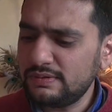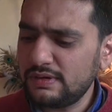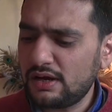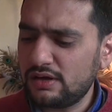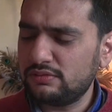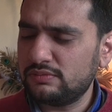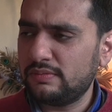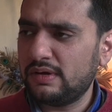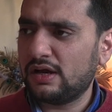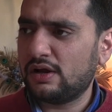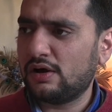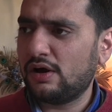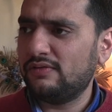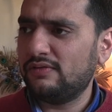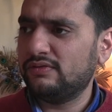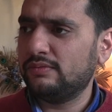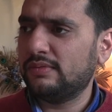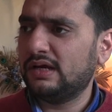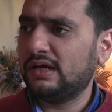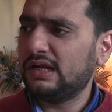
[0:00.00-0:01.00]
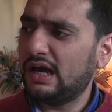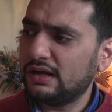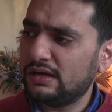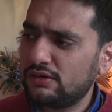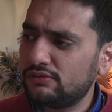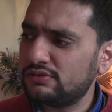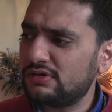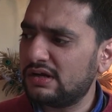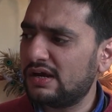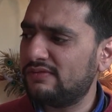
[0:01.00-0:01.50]
me how to make coffee, man. I
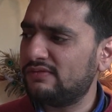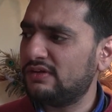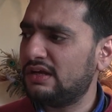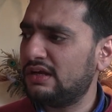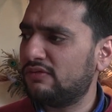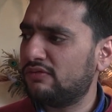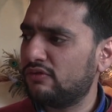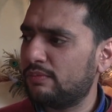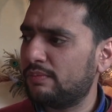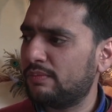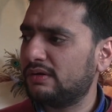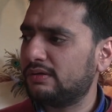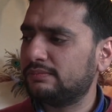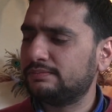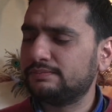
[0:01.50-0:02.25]
don't have any equipment.